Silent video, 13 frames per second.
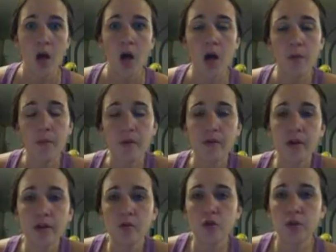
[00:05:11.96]
My
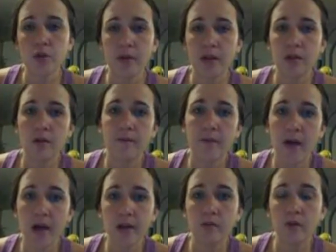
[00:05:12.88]
resolution based on
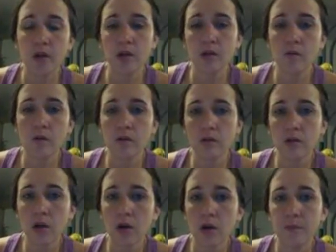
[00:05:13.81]
facts, reading scores are
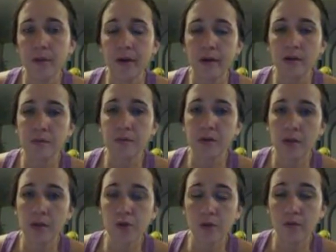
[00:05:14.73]
low, parents'
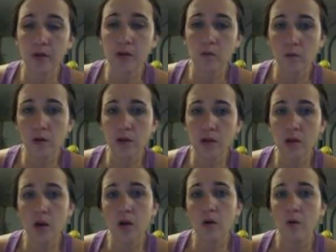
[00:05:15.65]
perception of the school is
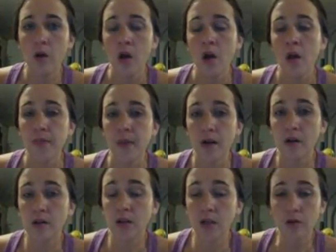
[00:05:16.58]
low,
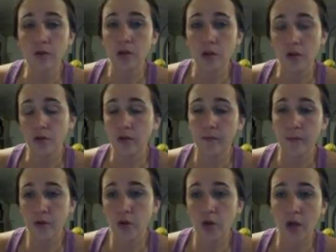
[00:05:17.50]
there's little to no
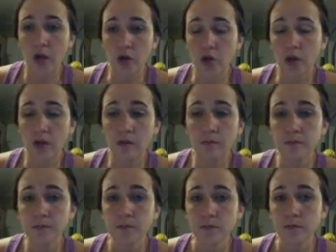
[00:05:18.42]
differentiation.
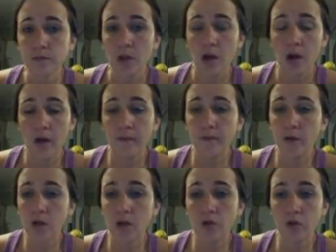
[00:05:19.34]
A
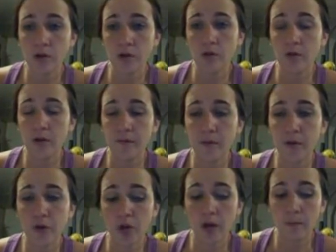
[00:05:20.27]
few teachers do
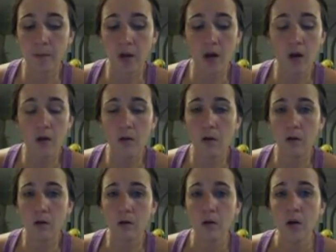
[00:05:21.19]
differentiate, but not
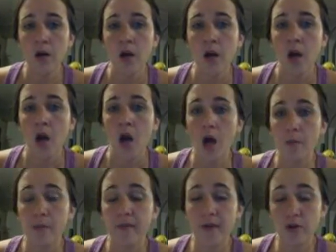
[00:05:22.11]
all.
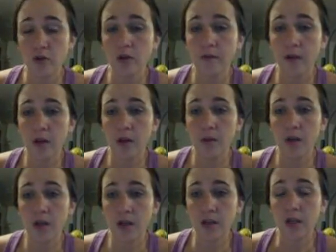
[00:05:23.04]
Professional
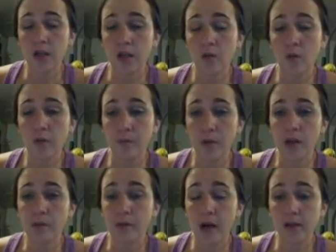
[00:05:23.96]
development is needed with
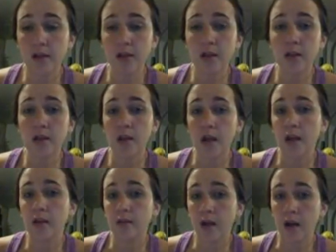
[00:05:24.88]
best practices
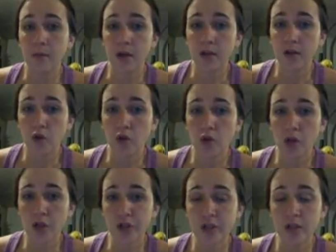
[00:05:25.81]
and database
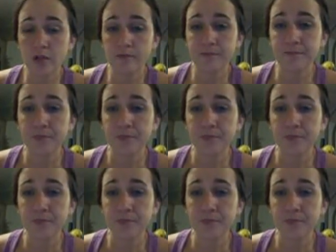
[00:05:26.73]
instruction.